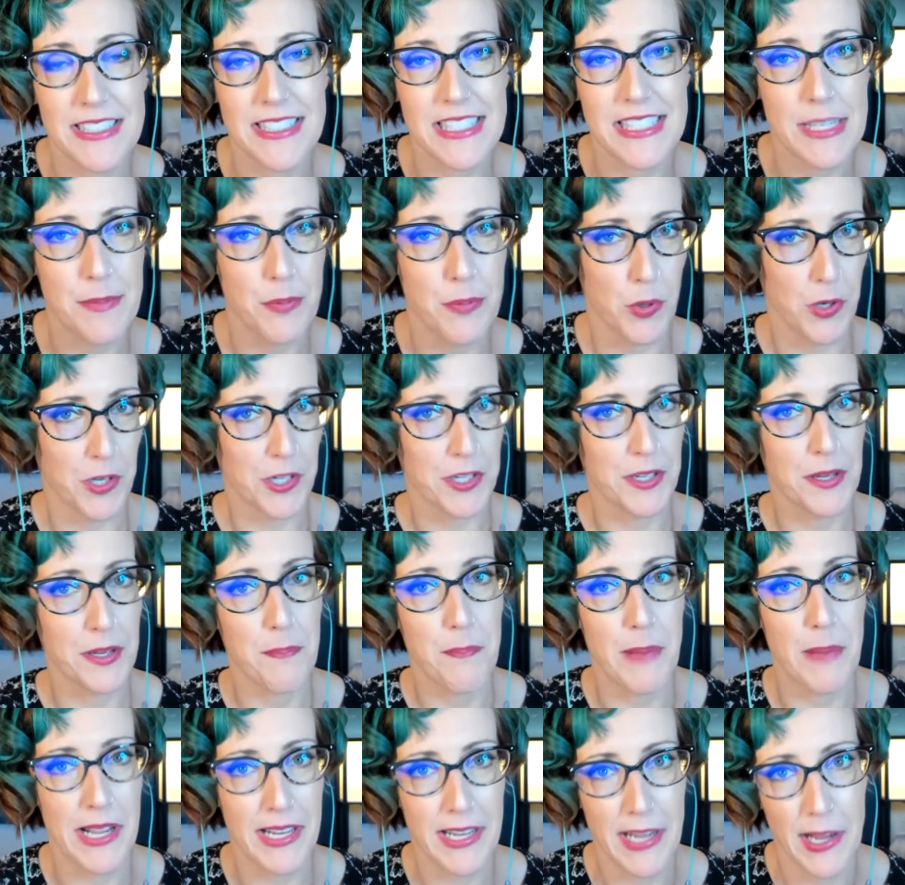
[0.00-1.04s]
Deep Work
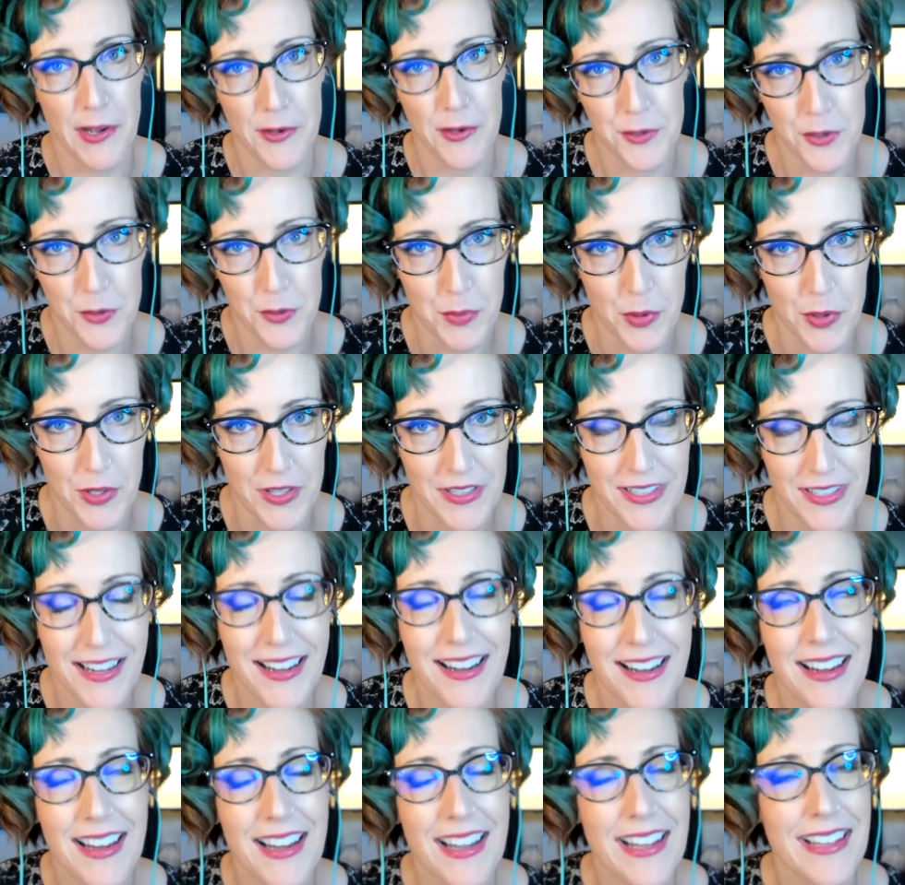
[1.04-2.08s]
by Cal Newport.
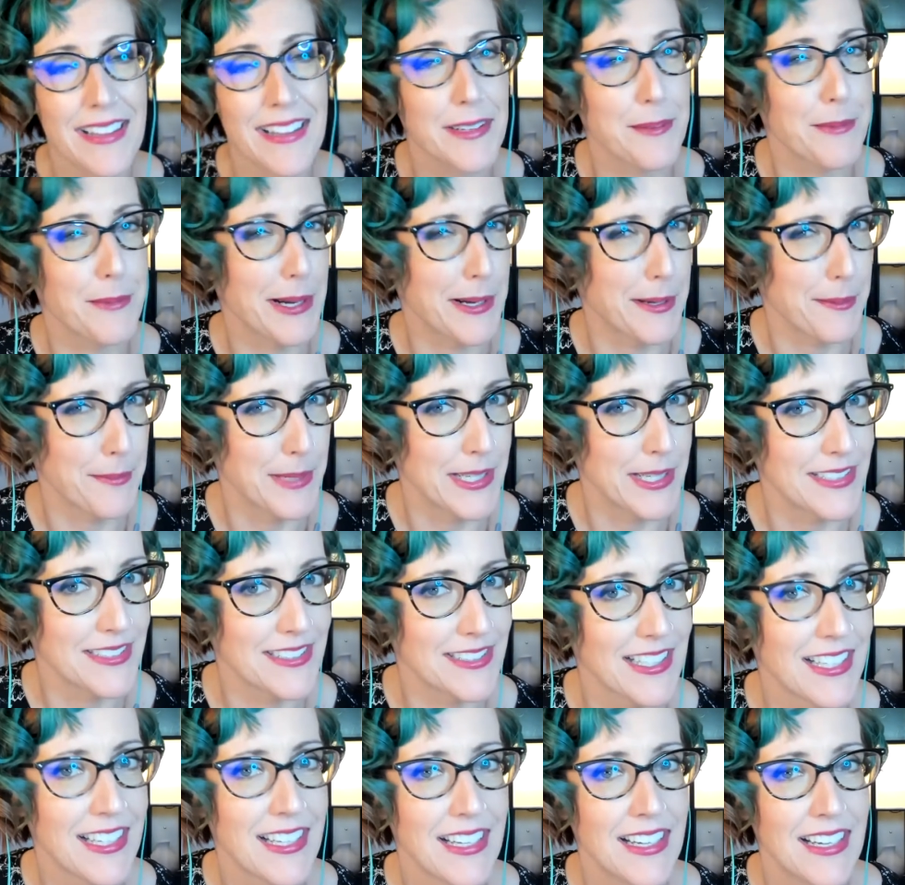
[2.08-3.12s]
Highly recommend.